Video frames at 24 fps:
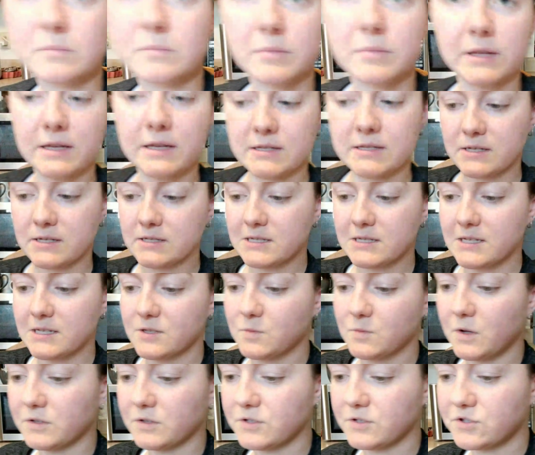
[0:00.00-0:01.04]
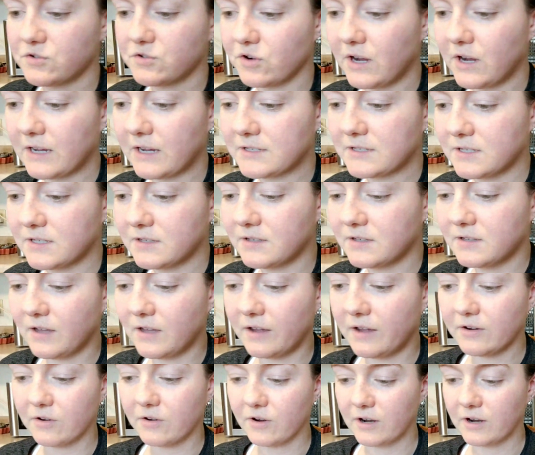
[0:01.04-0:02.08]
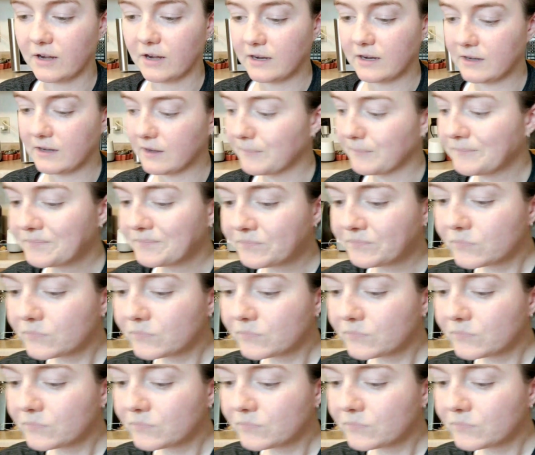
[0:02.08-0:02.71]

Planting seeds while distracted, not a great idea.